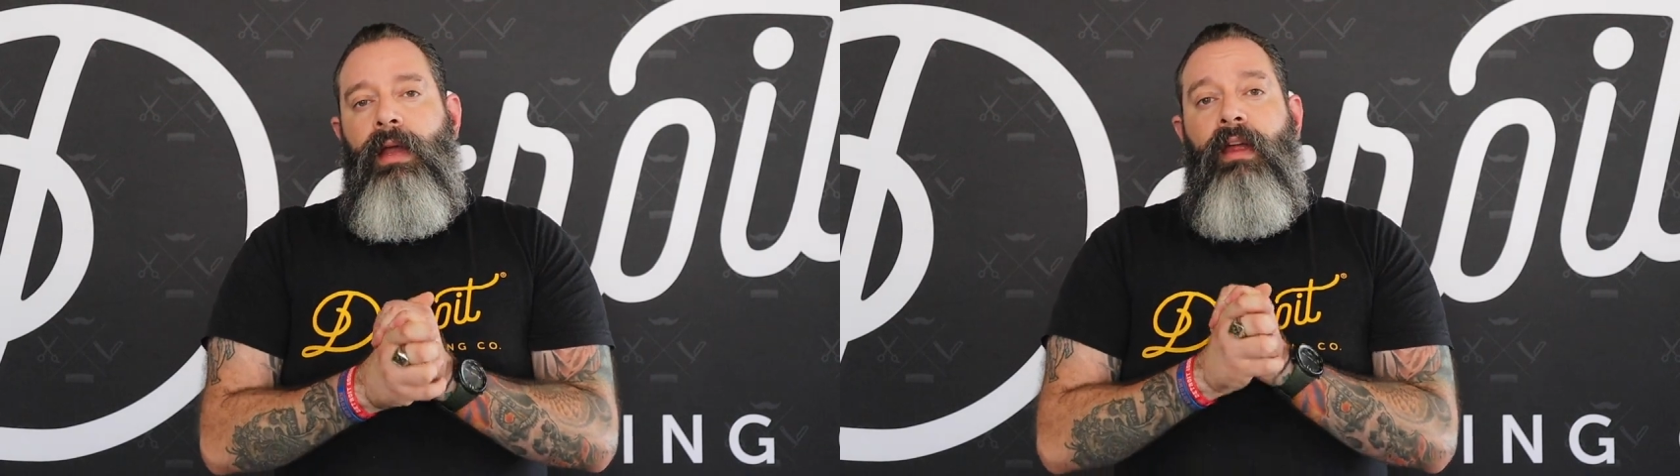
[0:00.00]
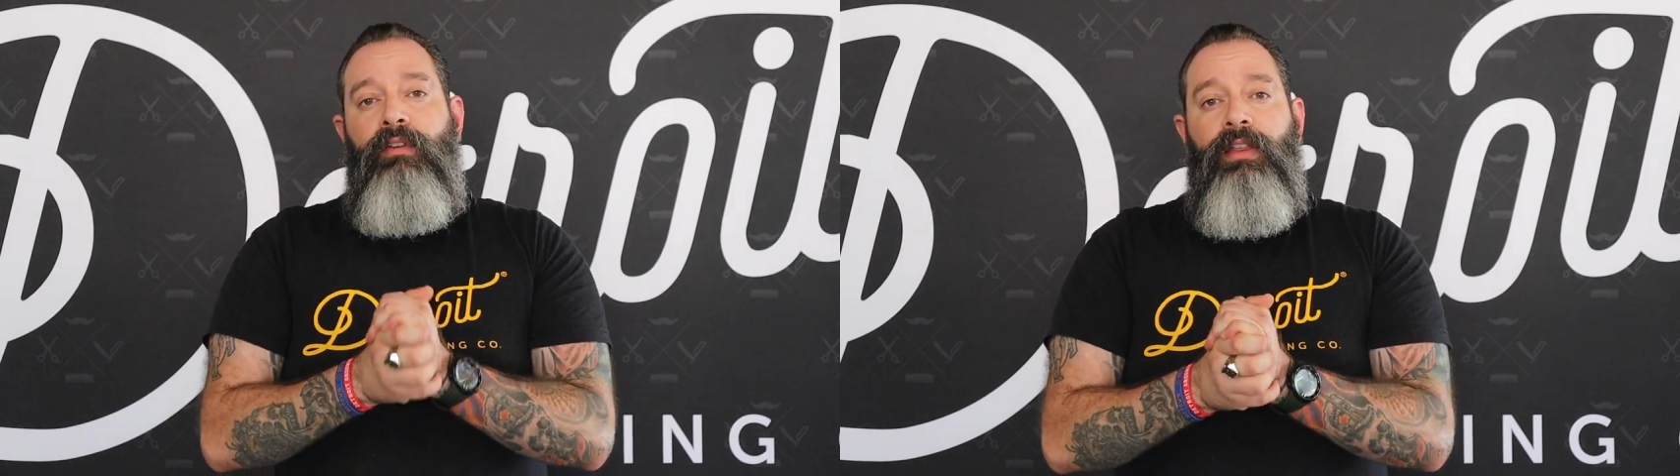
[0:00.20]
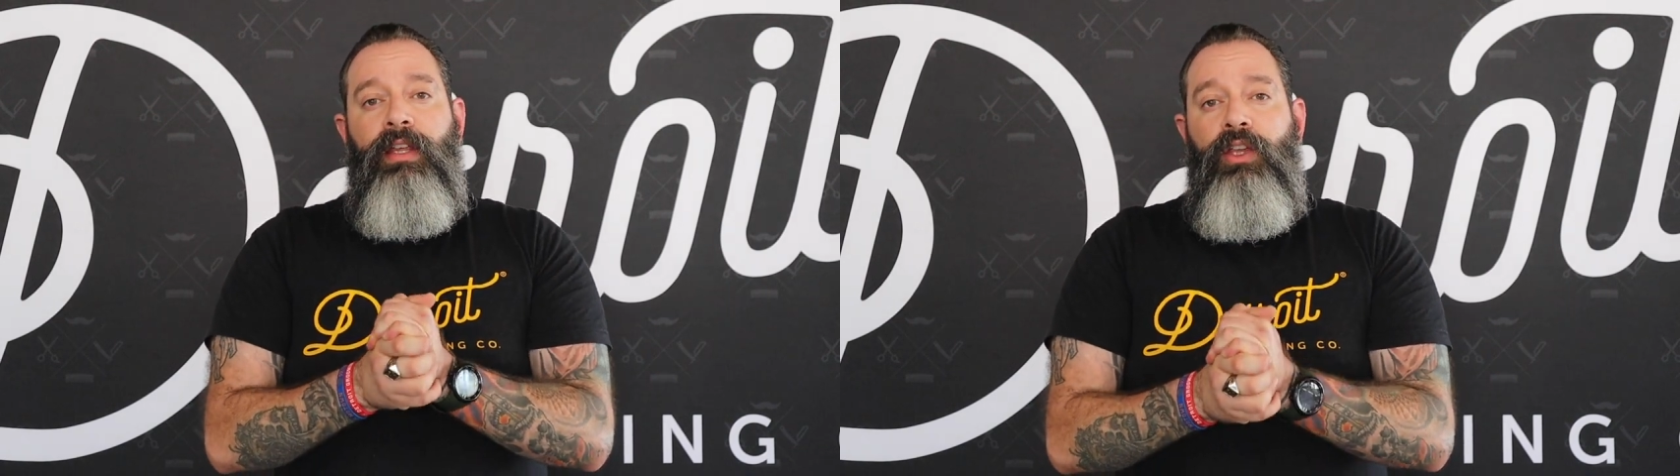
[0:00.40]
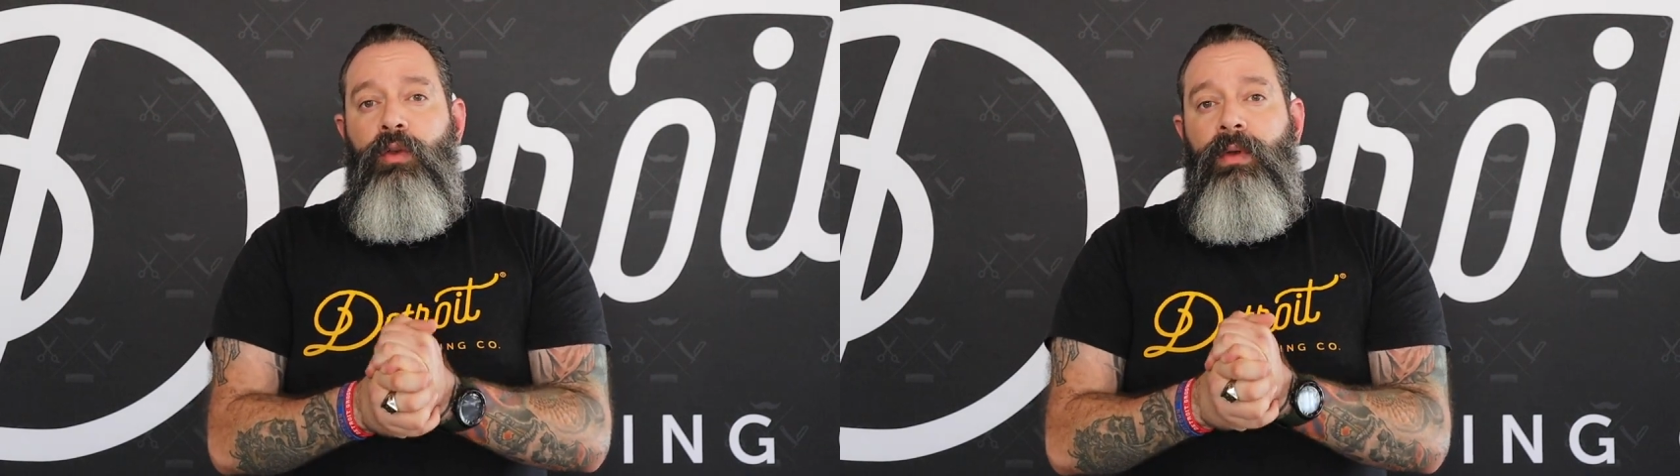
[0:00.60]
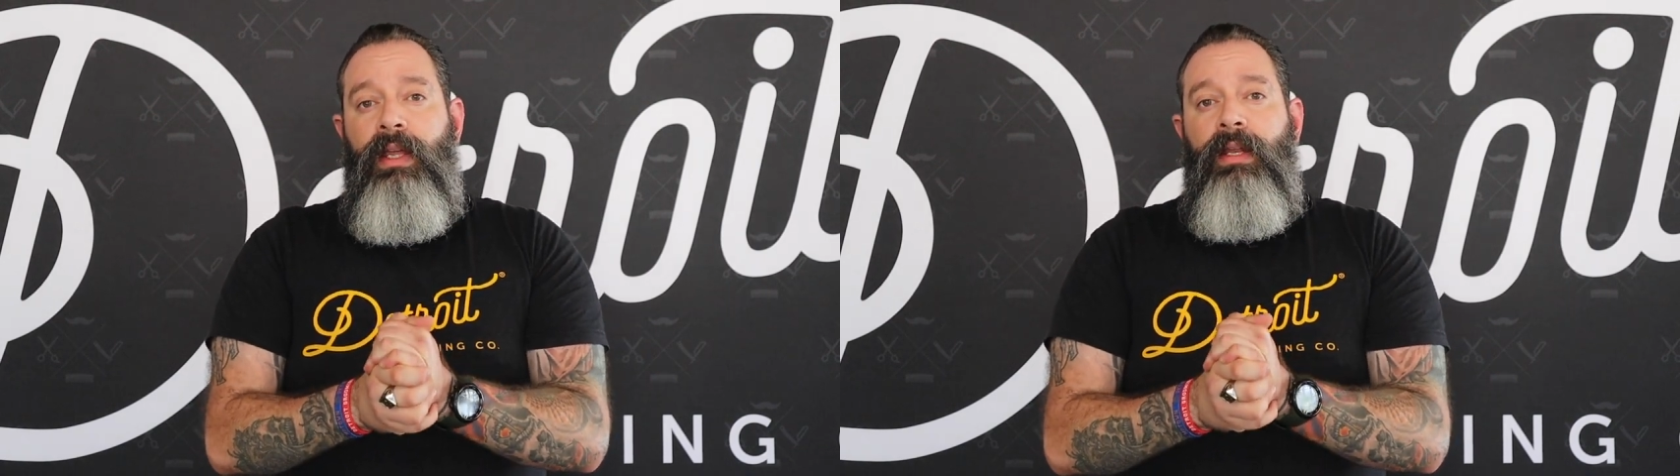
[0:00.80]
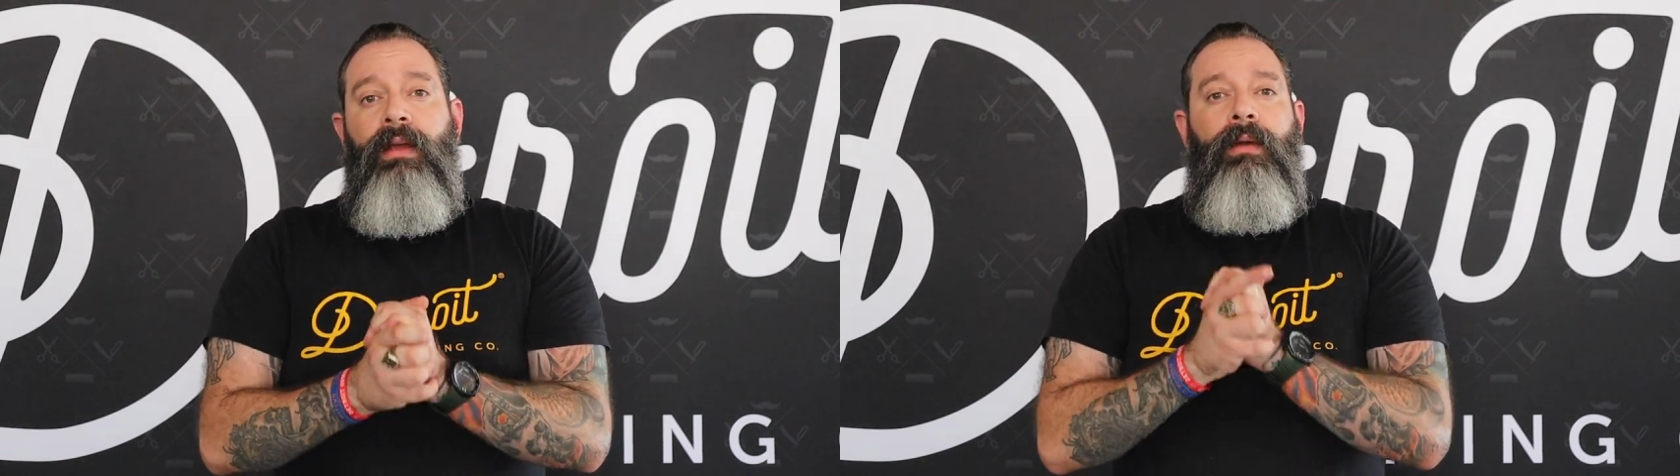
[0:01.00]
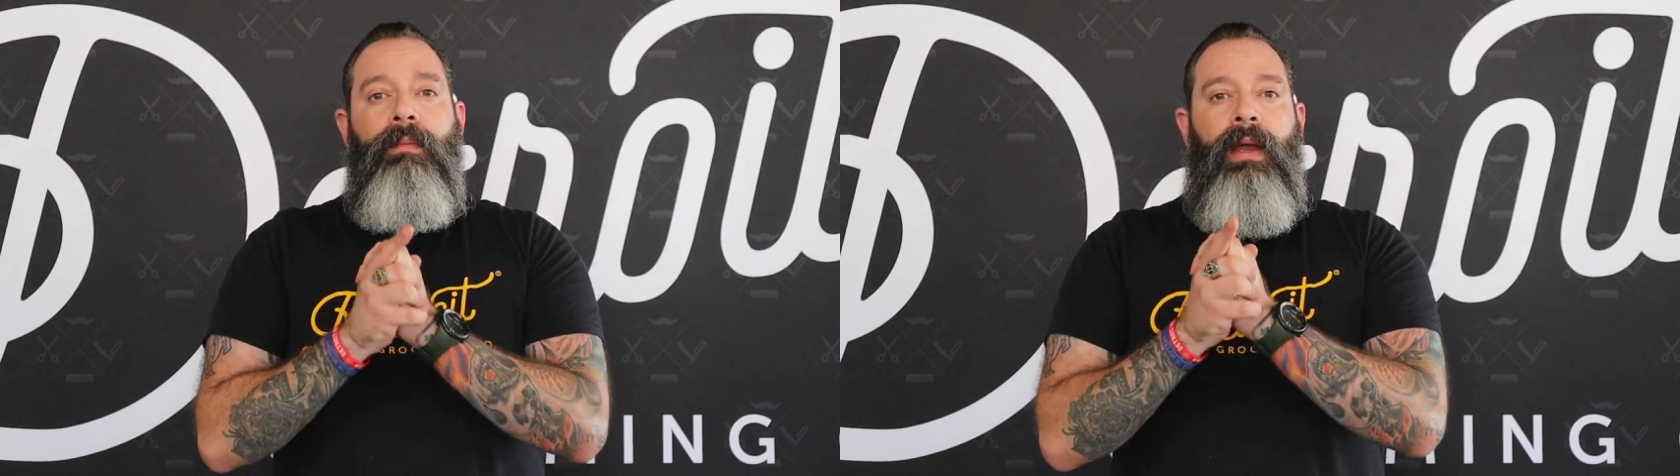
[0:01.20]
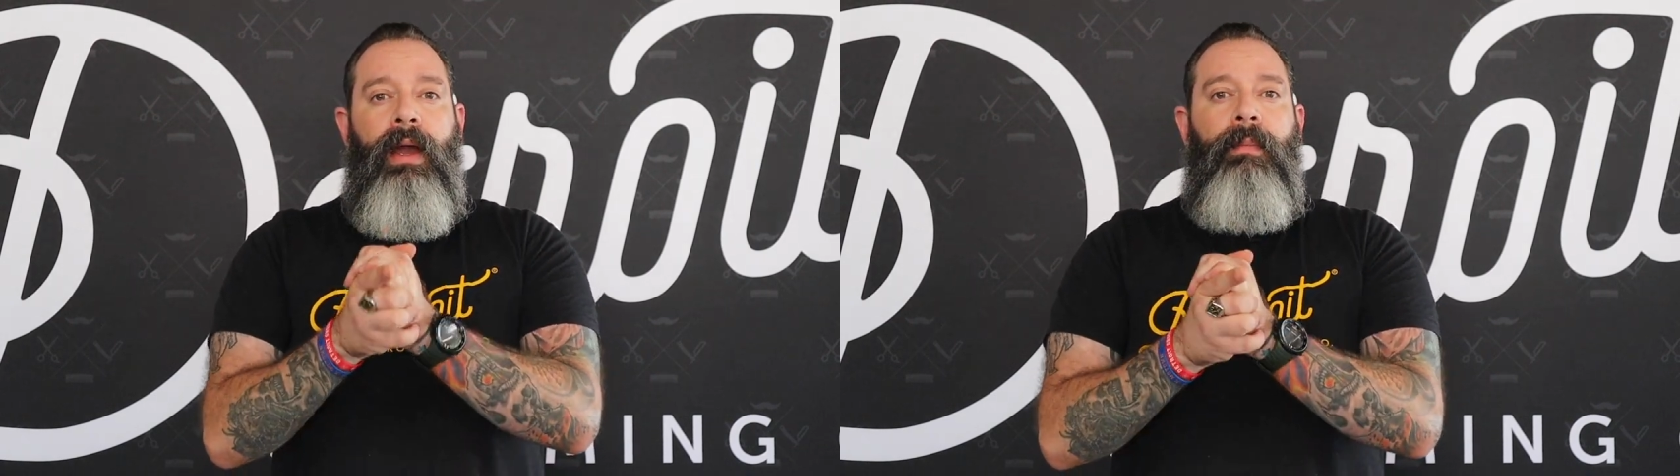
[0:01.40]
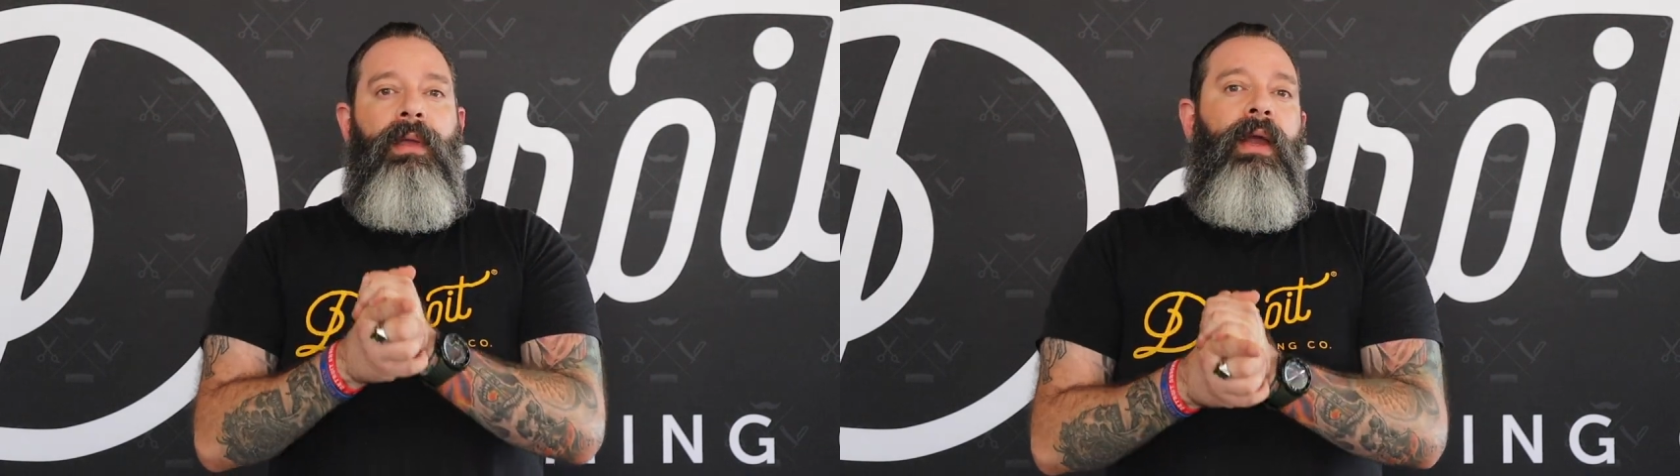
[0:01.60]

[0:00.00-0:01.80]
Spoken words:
everything you need by hopping